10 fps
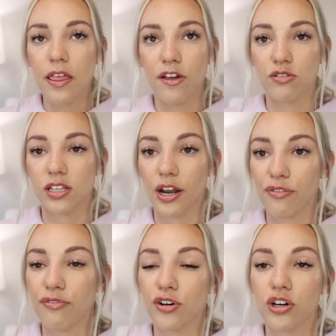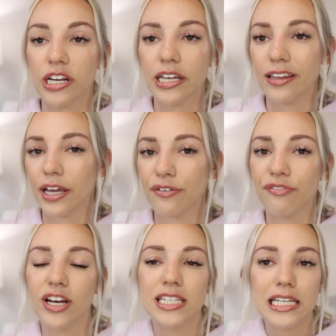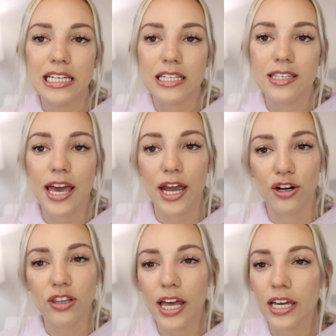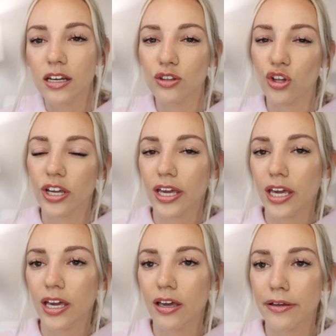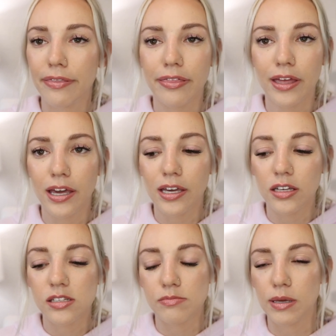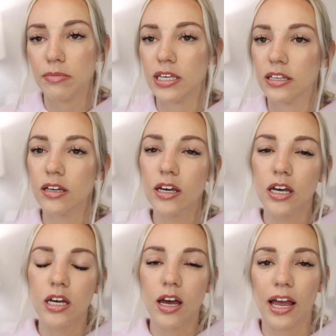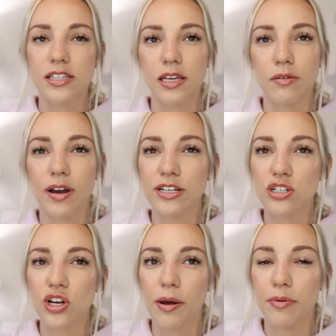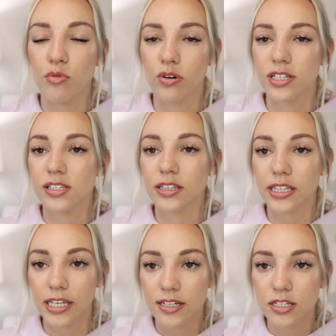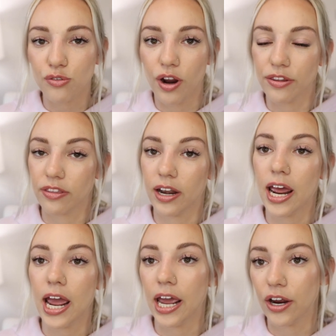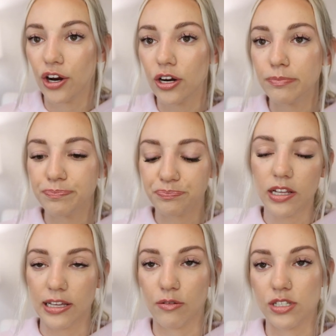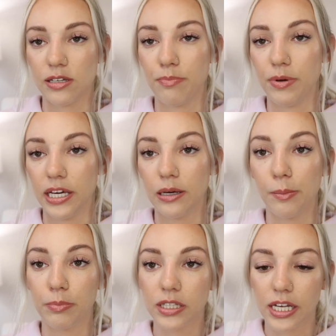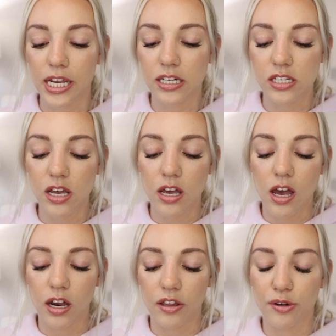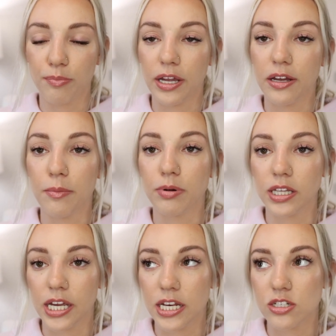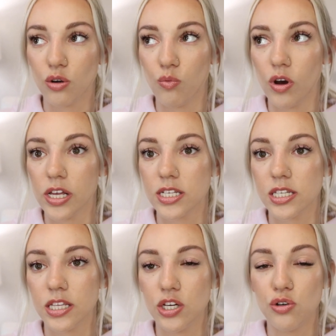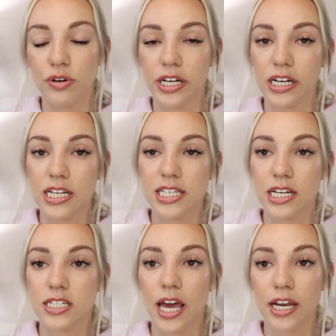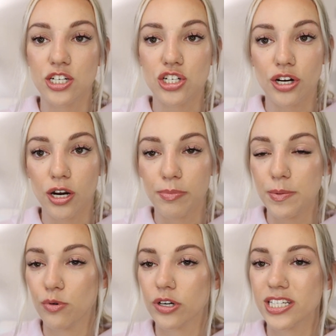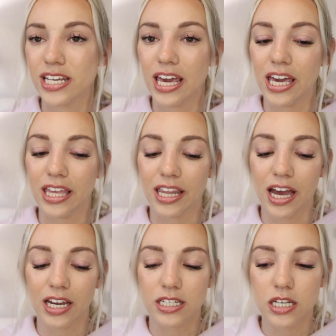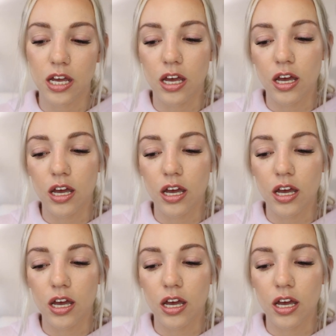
There was a lot of furry, like fuzzies, hair-like looking things. Maybe I'd say I describe it more as lint rather than hair. That was a big complaint. Another big complaint was the grittiness and texture. People were saying that